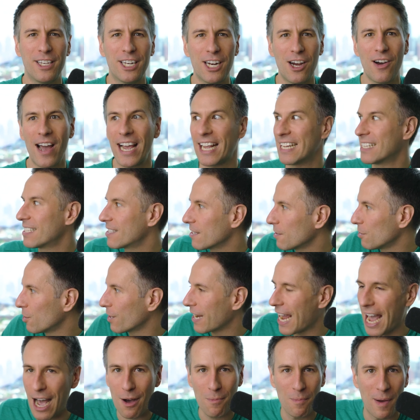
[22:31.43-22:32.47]
You know, I can still
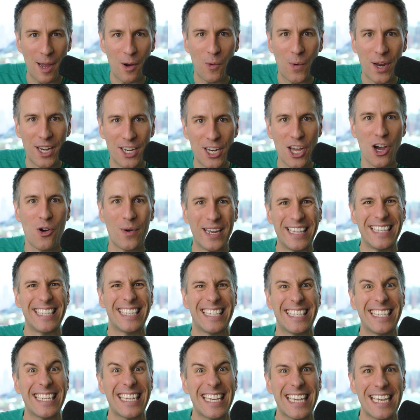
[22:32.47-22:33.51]
look out my window and
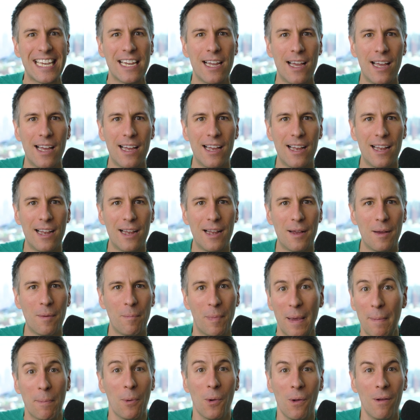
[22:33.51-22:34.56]
see
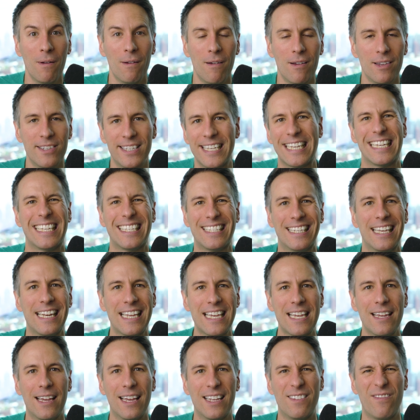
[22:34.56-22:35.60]
people, see a
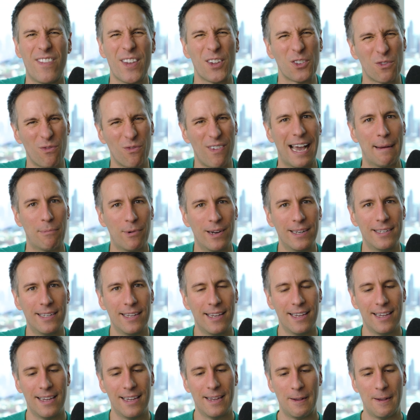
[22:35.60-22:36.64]
city. It feels vibrant,